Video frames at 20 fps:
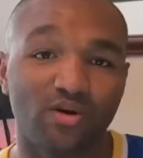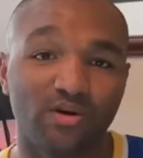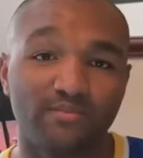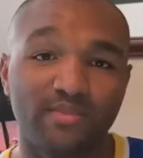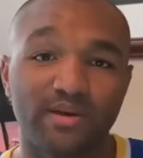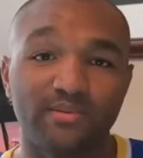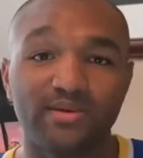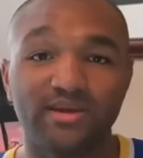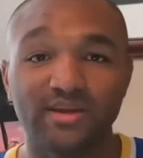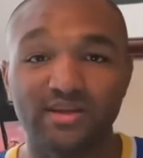And
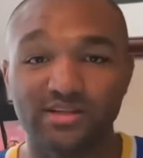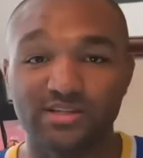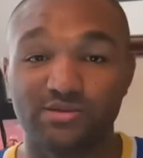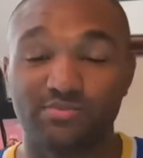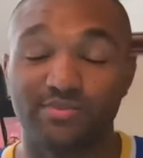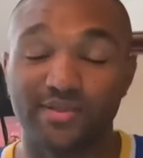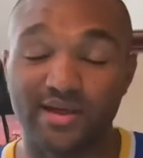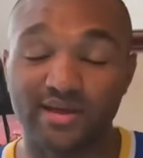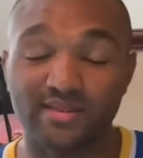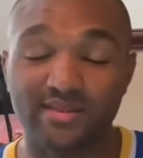maybe he
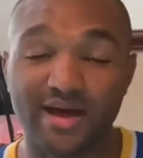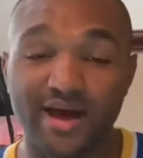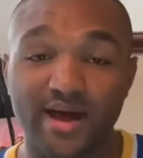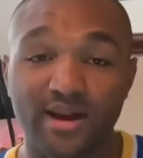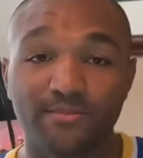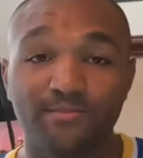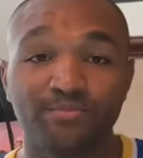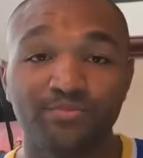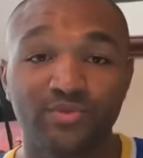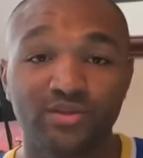explained
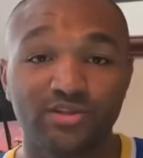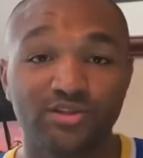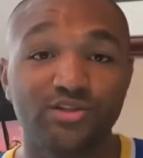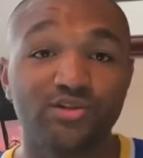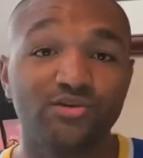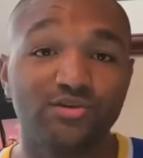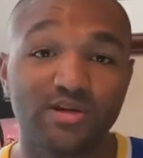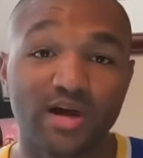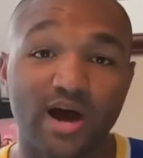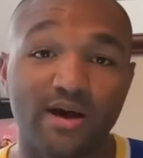that
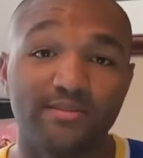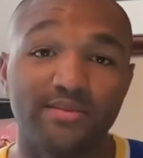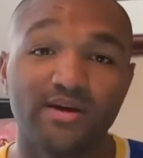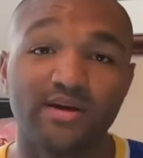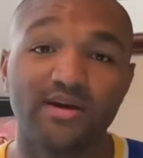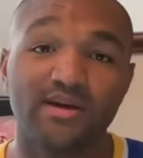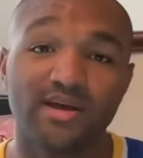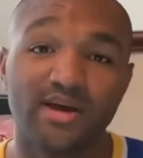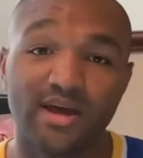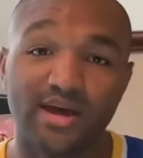to
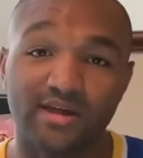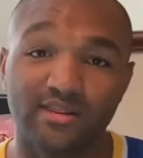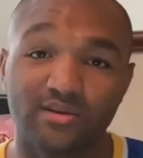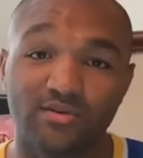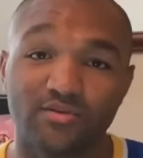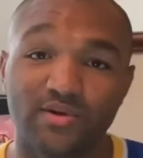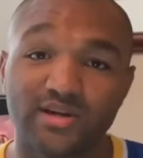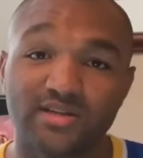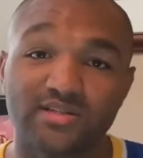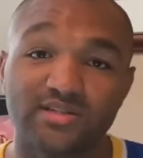Tama and the
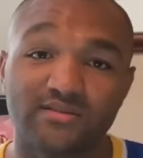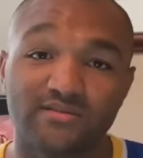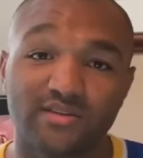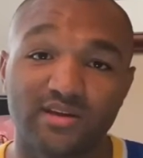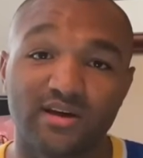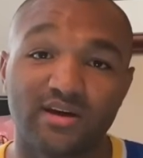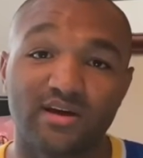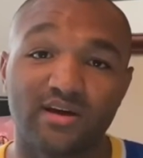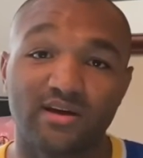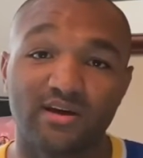rest of
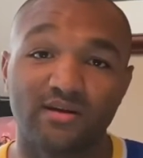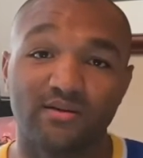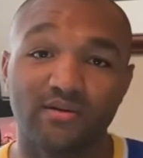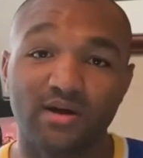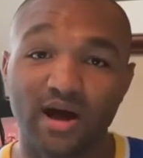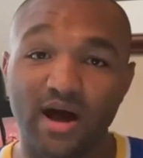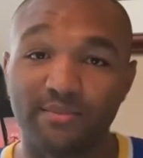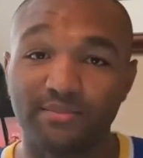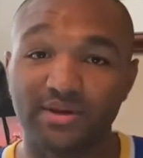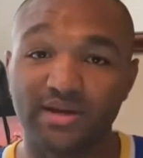the
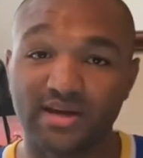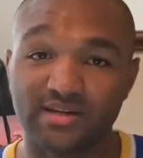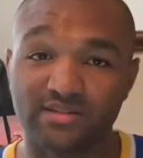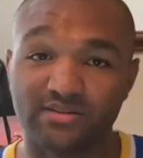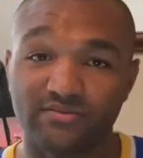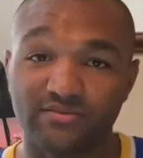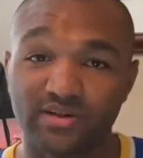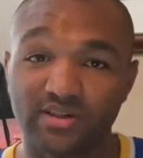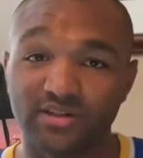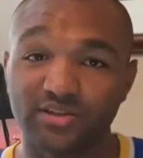
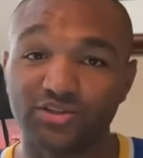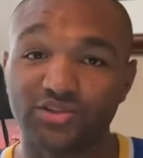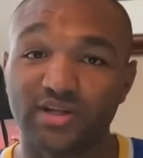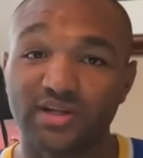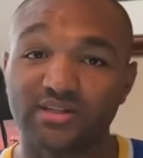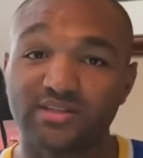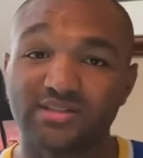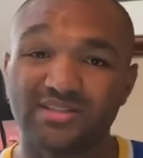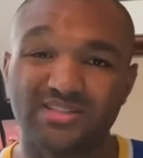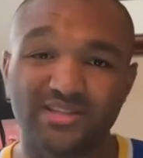Amigasa village,
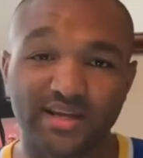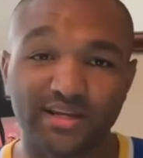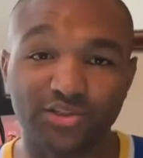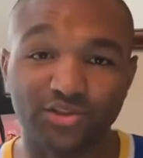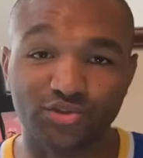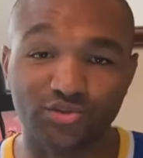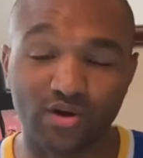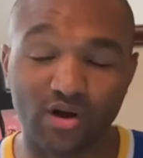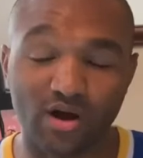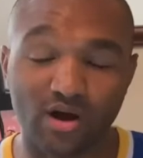that to stay
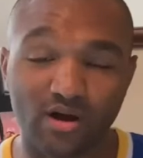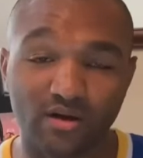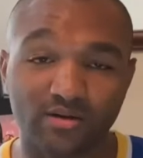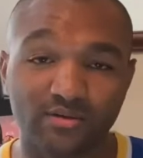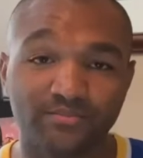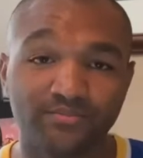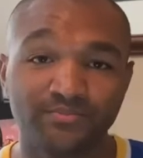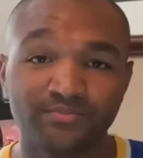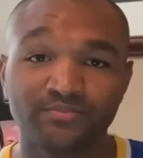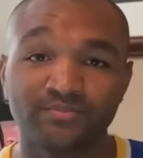strong,
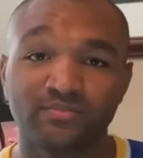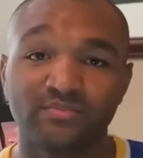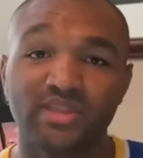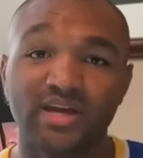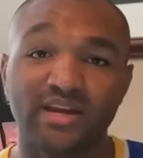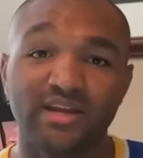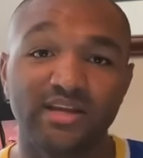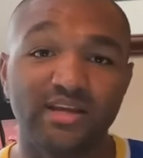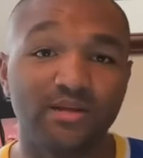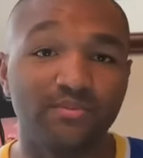
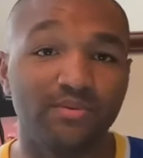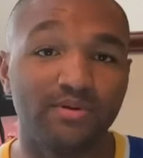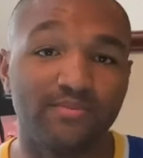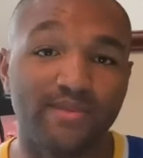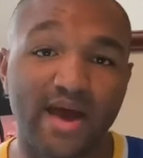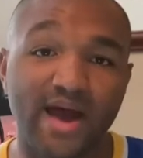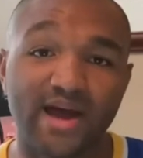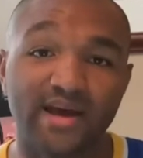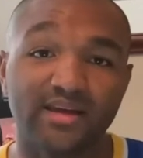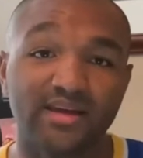that he'd be
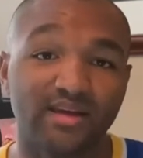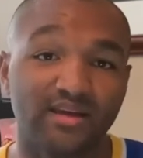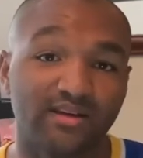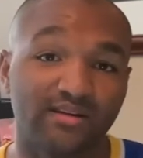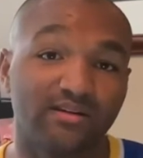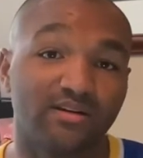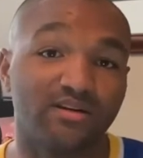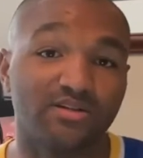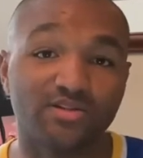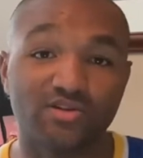back
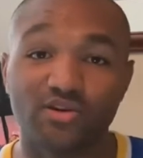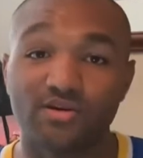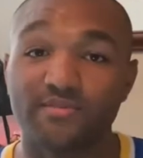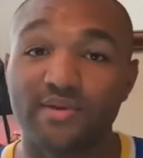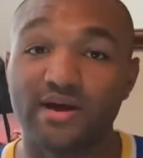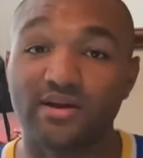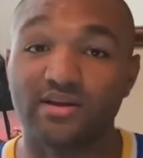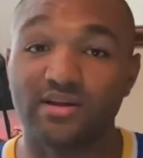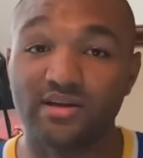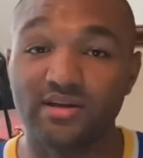in a certain
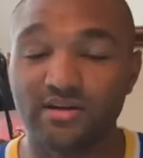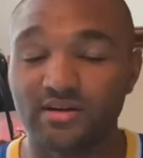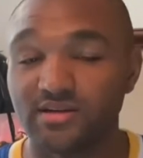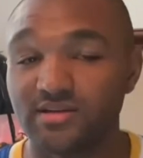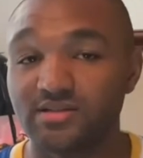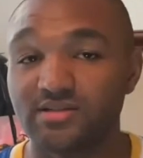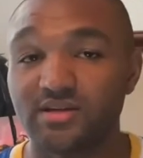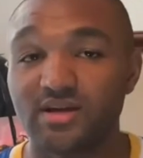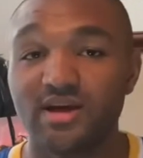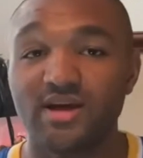amount of
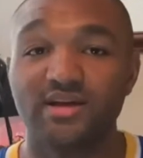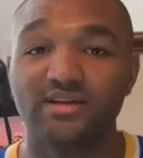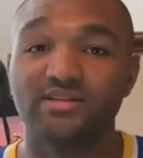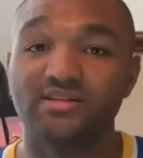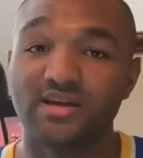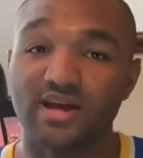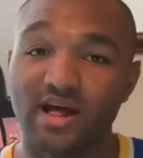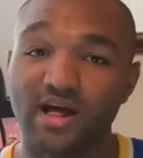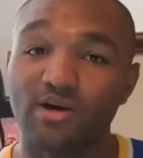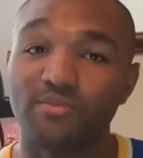years
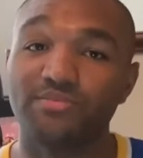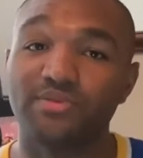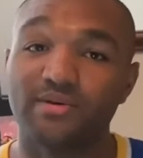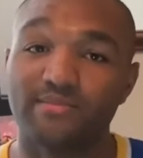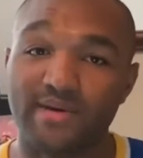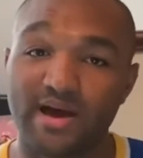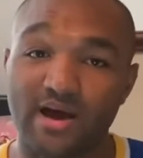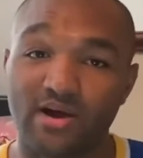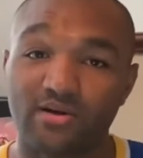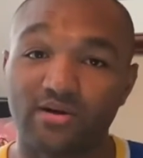to help them
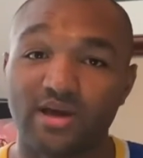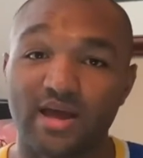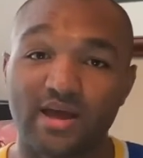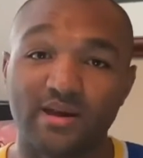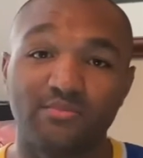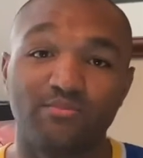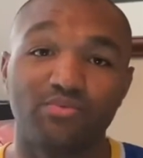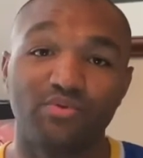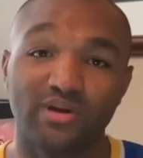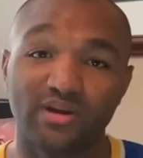out
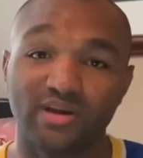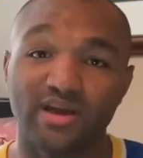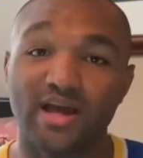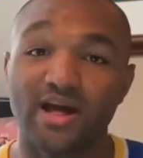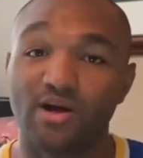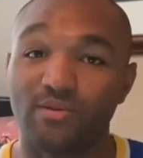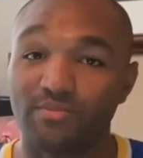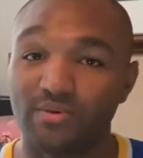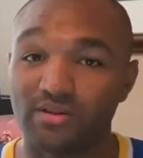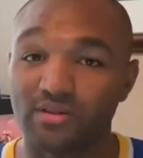and bring
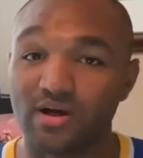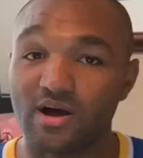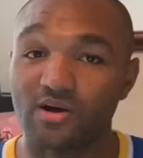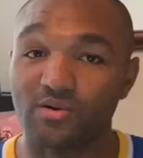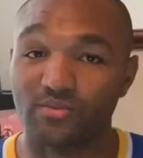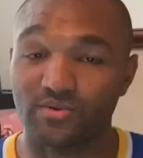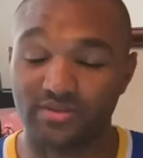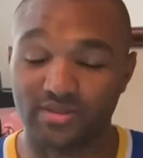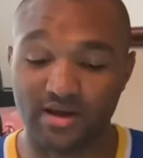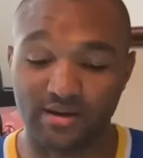help along
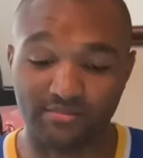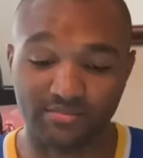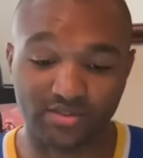with them.